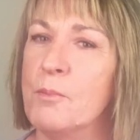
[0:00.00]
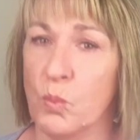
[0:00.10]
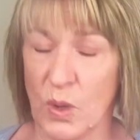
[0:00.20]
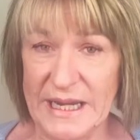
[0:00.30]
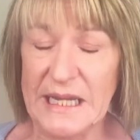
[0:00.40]

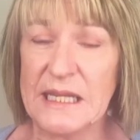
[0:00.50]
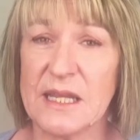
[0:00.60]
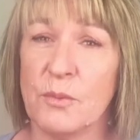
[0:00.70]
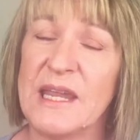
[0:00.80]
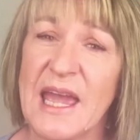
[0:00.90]
weed
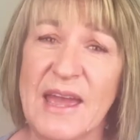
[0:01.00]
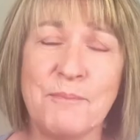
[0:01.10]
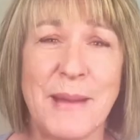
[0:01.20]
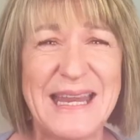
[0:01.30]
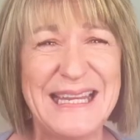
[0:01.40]
that we have
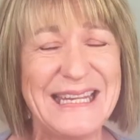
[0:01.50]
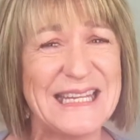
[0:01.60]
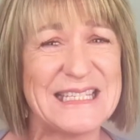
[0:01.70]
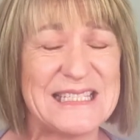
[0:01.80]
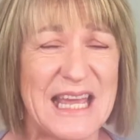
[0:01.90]
mainly
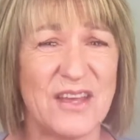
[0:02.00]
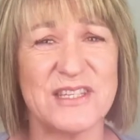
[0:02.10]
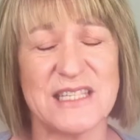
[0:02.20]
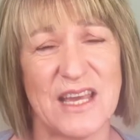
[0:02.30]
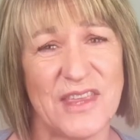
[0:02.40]
in South
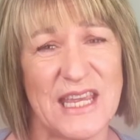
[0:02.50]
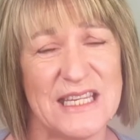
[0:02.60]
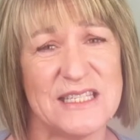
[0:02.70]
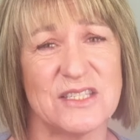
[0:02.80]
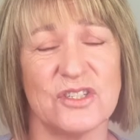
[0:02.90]

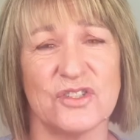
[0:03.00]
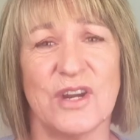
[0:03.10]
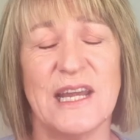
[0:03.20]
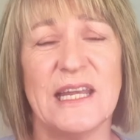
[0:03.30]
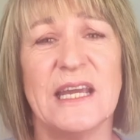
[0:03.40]
Southeast
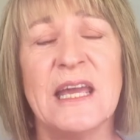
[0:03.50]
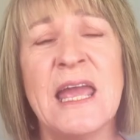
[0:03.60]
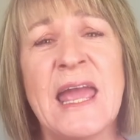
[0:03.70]
Australia,